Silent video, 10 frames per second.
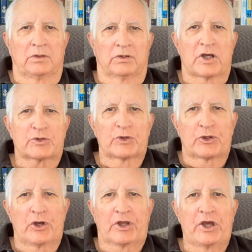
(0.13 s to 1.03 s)
Let's
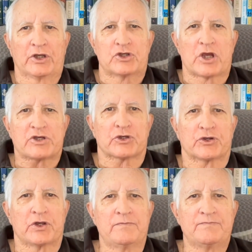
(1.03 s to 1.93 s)
return again to
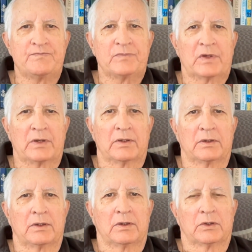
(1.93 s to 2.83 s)
Chesterton.
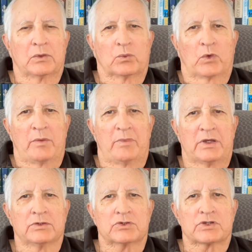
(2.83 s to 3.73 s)
When
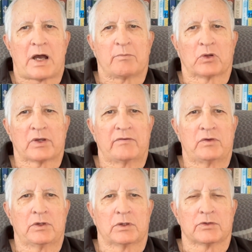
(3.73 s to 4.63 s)
men stop
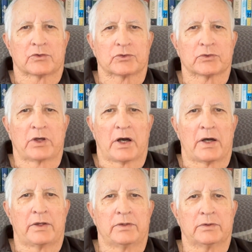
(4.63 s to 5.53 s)
believing in the true
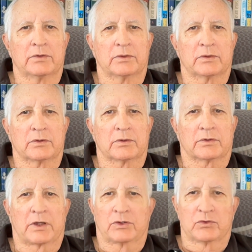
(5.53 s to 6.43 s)
God,
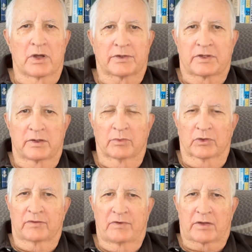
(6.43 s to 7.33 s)
they do not then
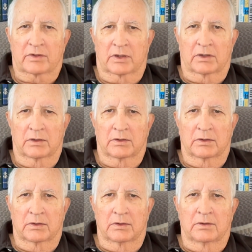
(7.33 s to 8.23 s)
believe nothing,
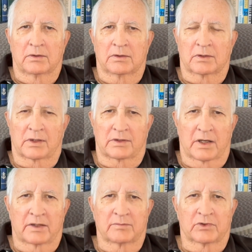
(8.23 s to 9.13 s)
they
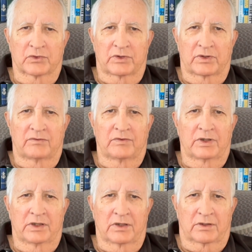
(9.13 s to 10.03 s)
then believe
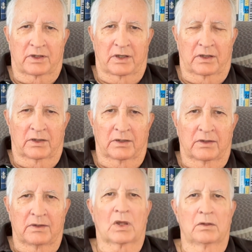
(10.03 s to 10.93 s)
anything.
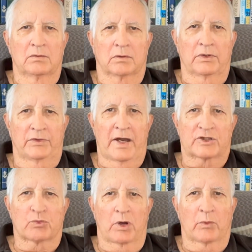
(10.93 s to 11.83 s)
And
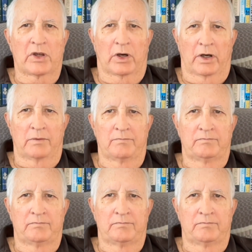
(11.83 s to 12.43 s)
that's where we are.